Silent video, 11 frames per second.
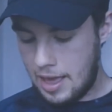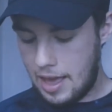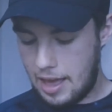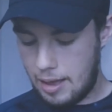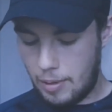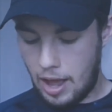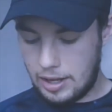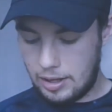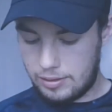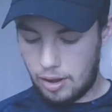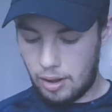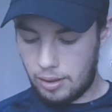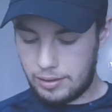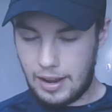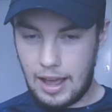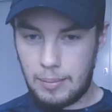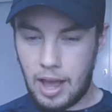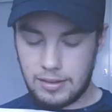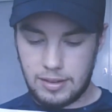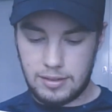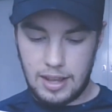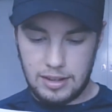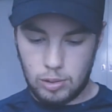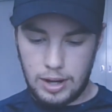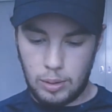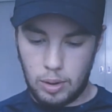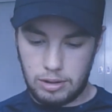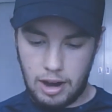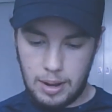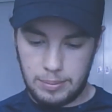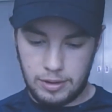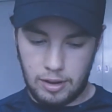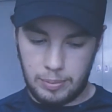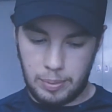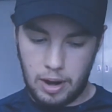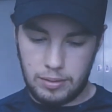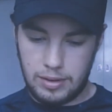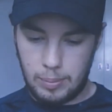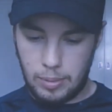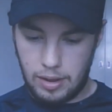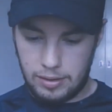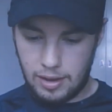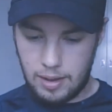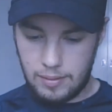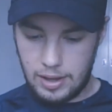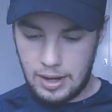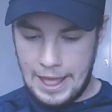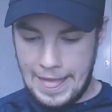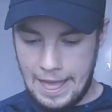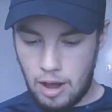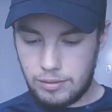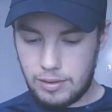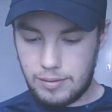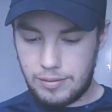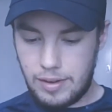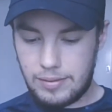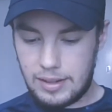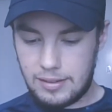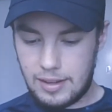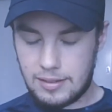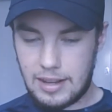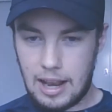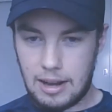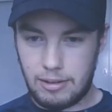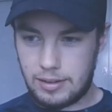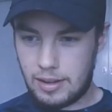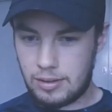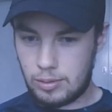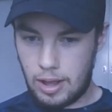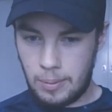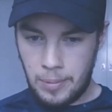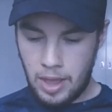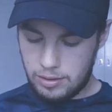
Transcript: I use it all the time. As I said, 21 grams of protein per serving, 156 calories as well.